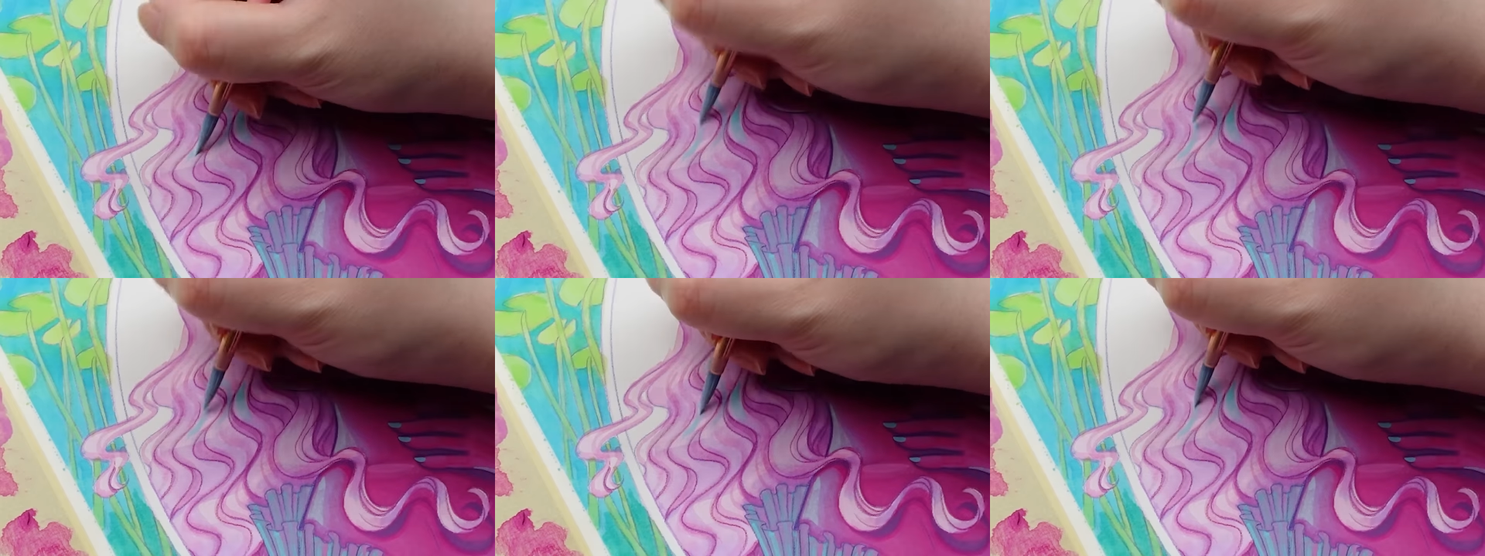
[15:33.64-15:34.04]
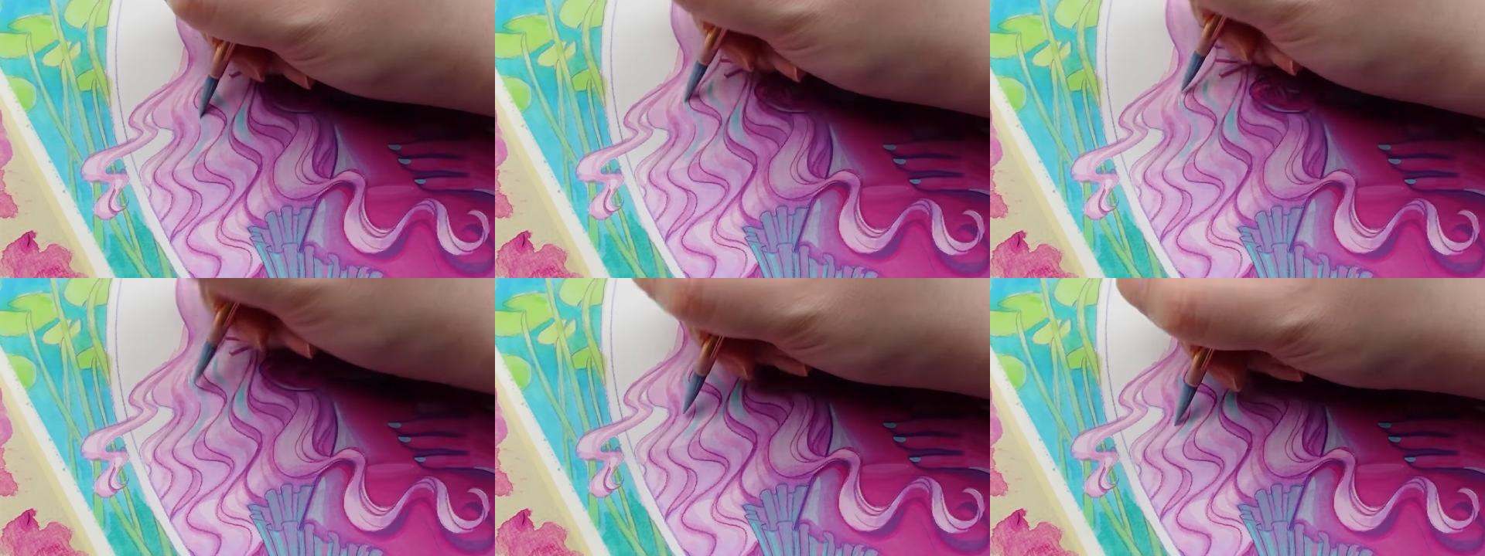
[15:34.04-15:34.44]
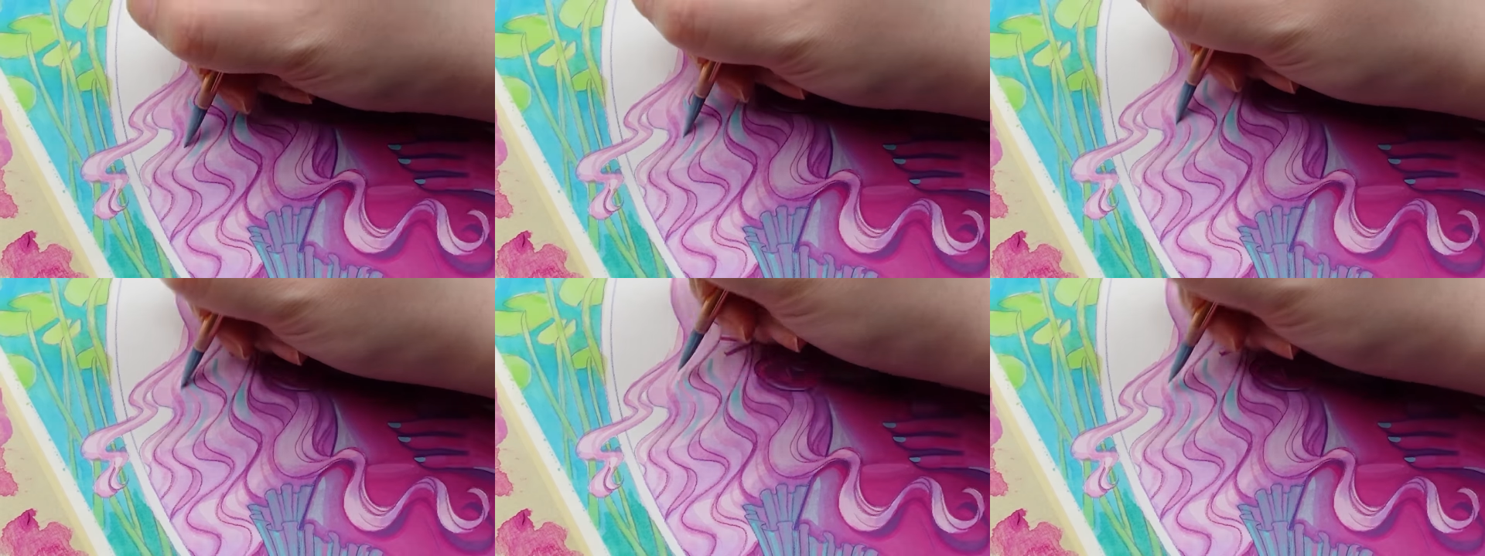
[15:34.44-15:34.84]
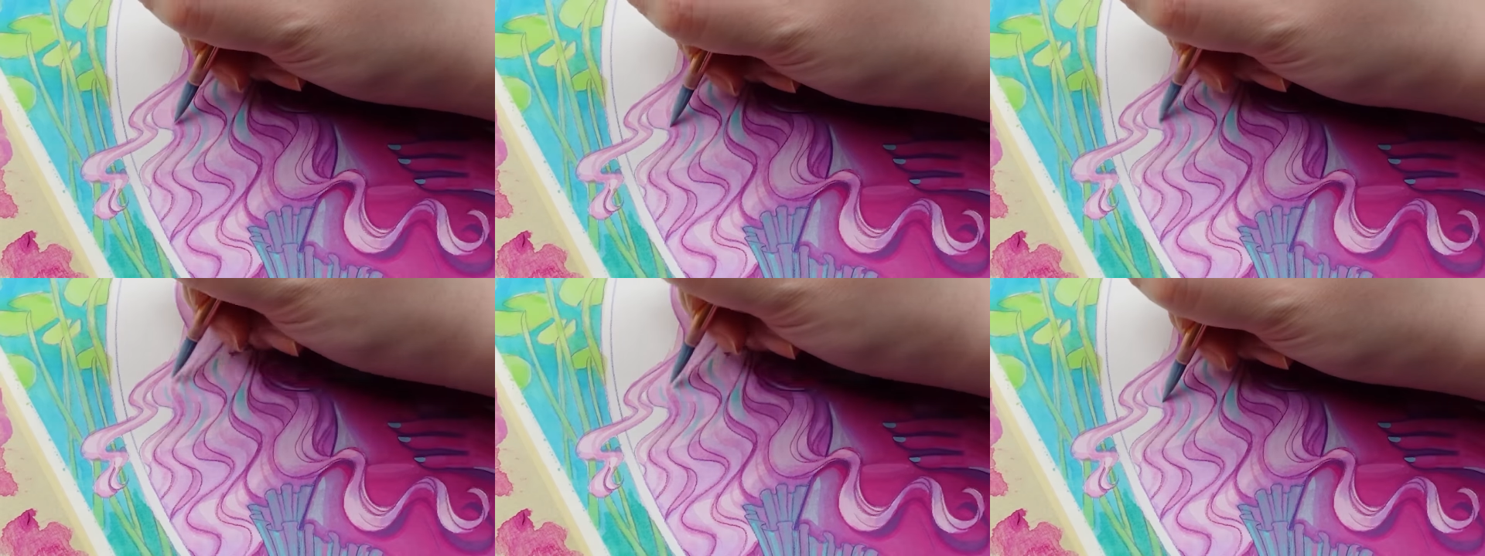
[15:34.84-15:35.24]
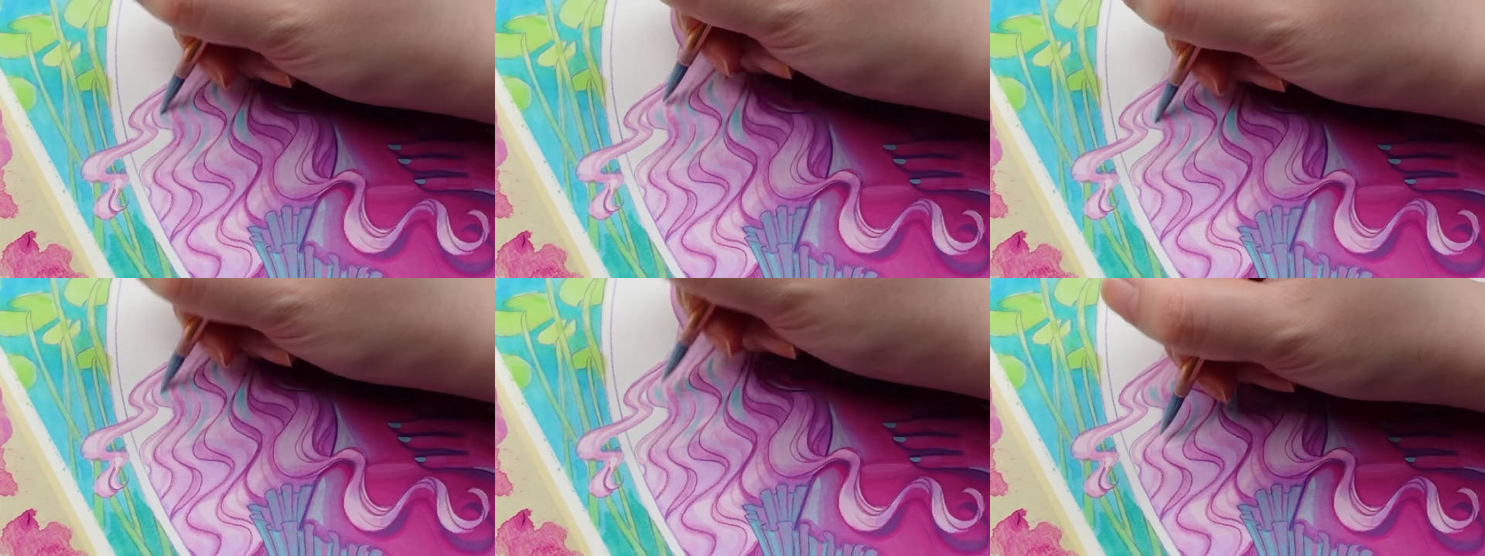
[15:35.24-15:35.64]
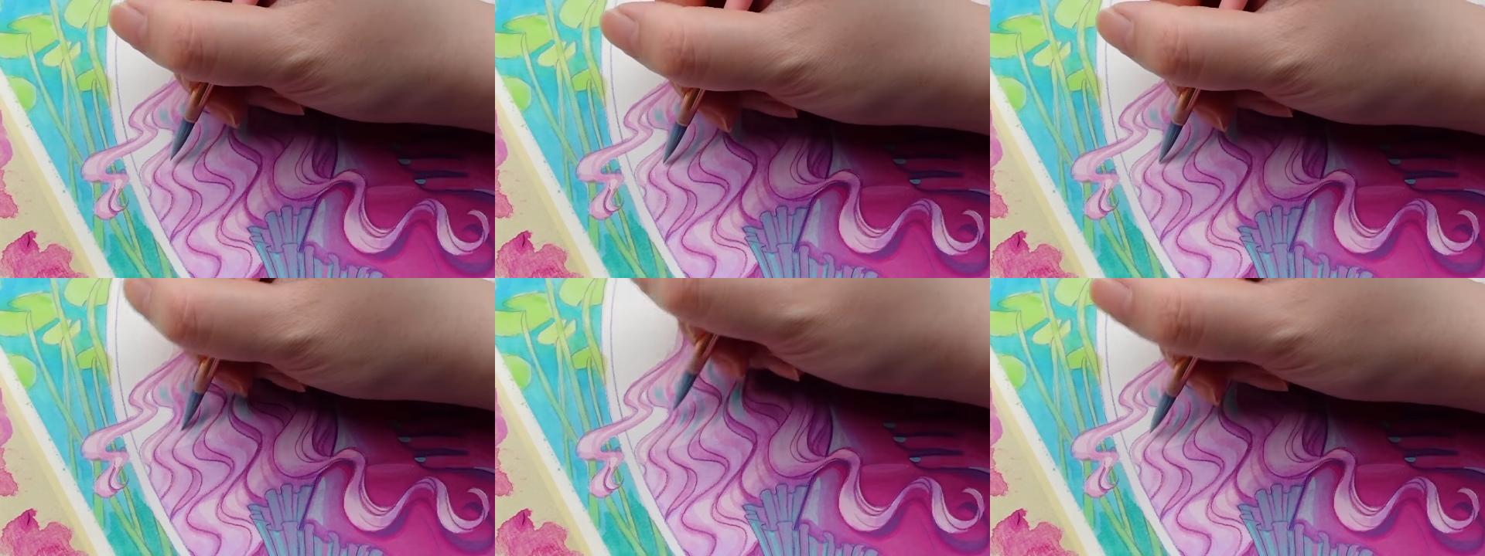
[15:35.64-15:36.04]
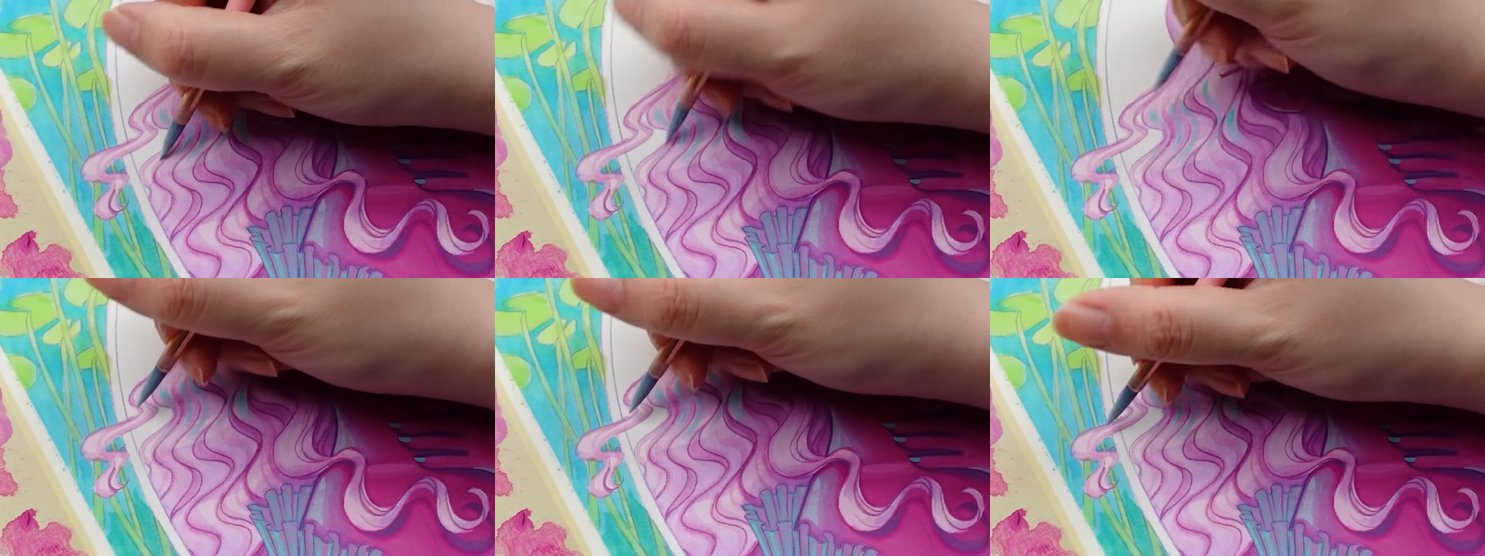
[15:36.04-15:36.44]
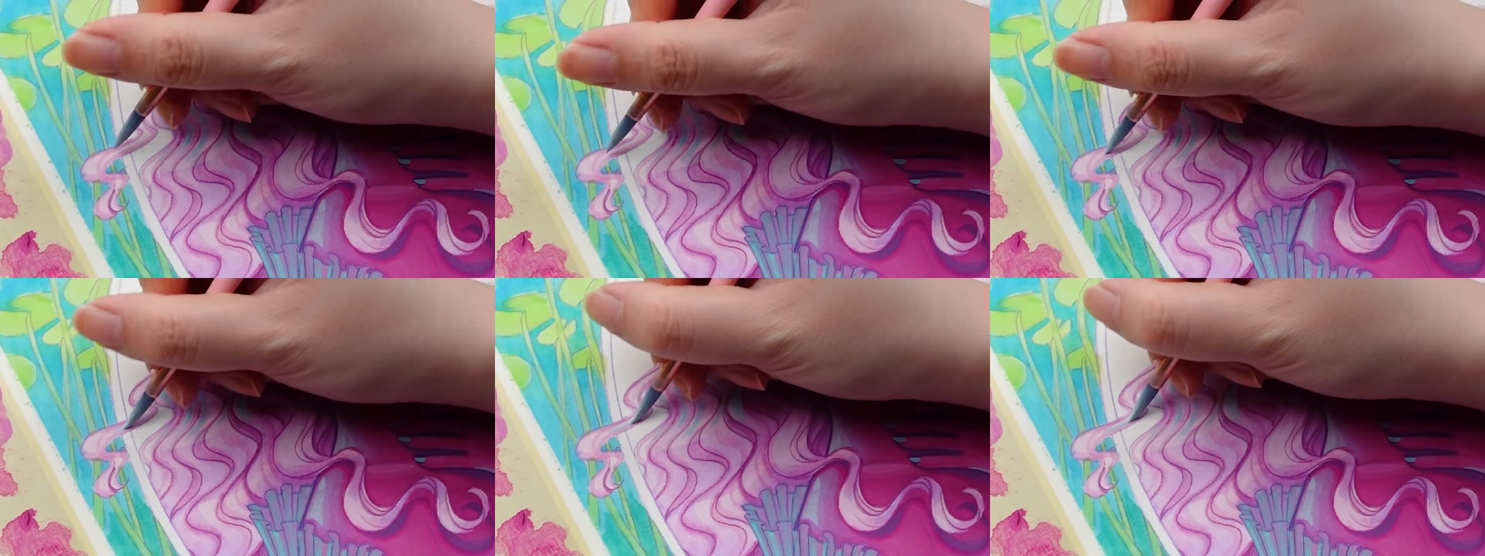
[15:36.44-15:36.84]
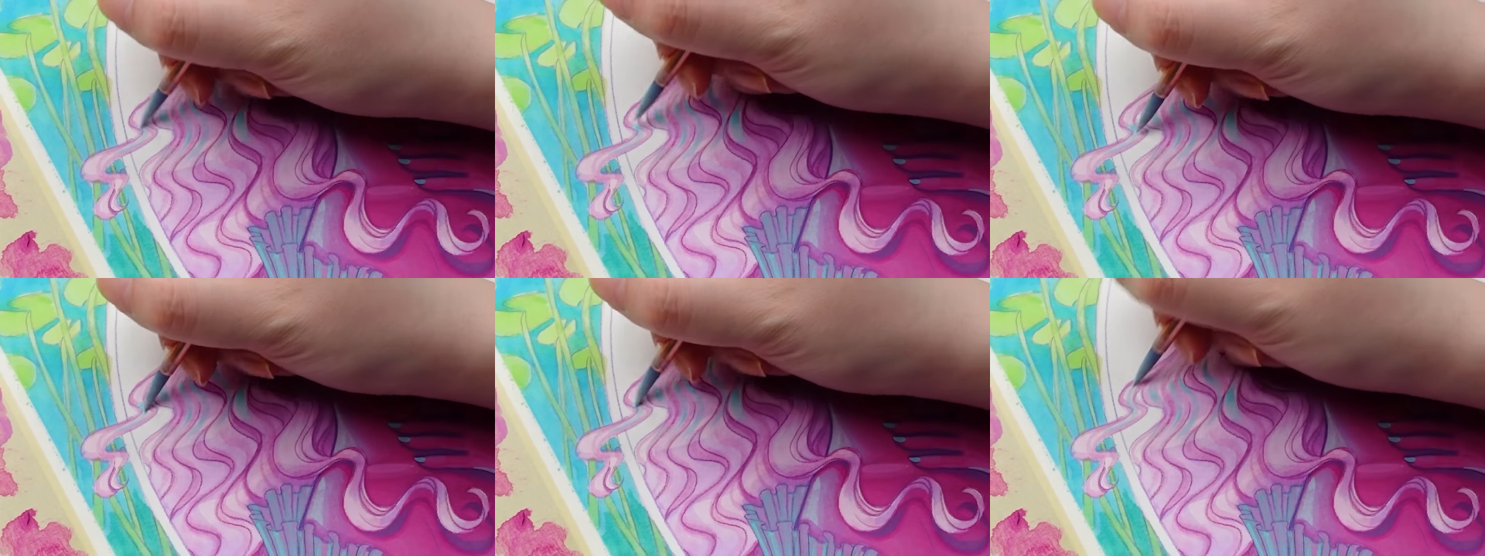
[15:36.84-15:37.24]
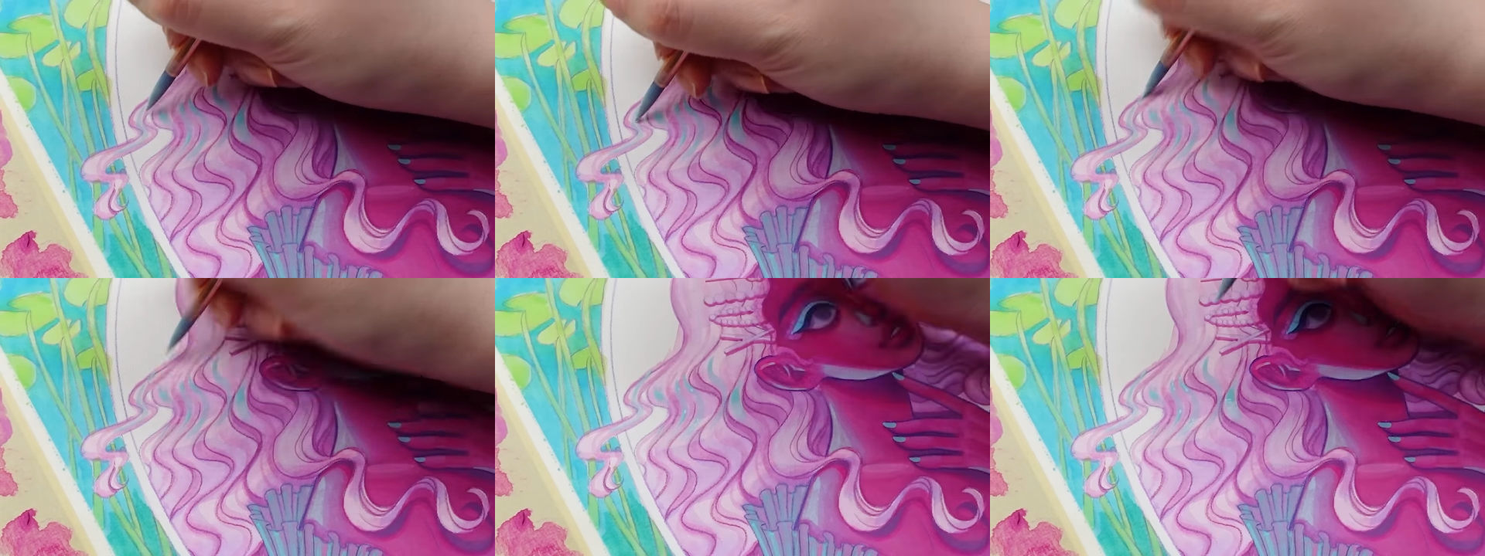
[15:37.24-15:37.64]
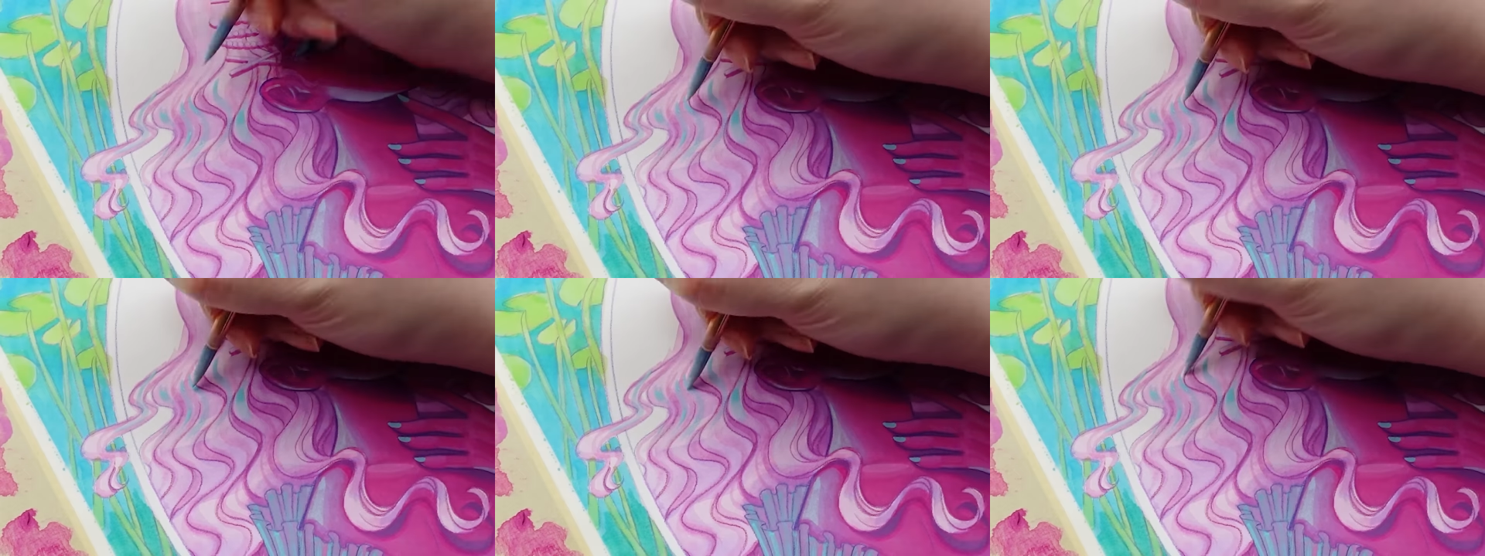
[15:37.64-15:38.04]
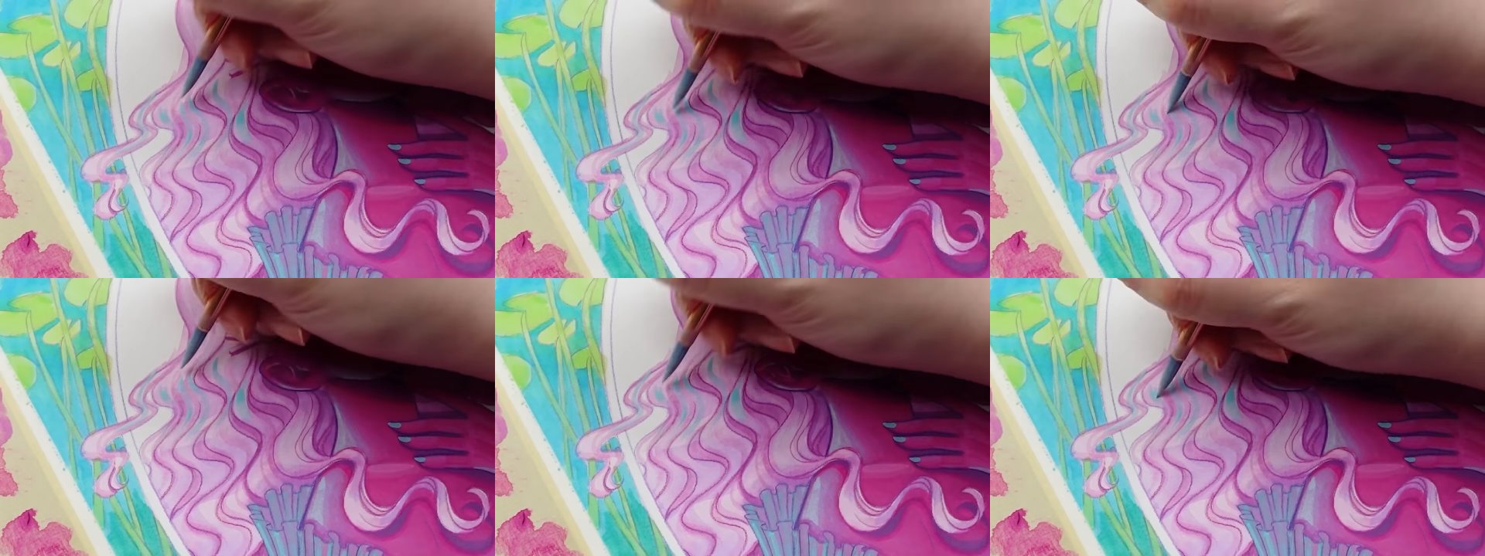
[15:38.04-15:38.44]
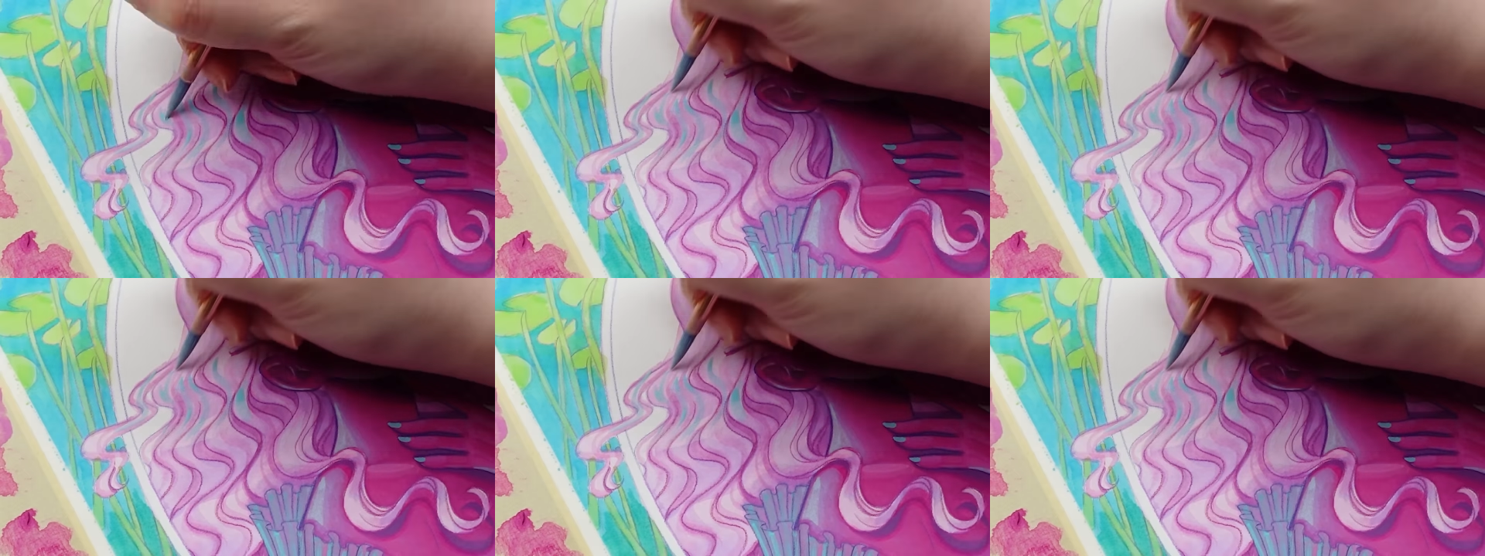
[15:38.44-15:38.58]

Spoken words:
[unreadable: no face in view]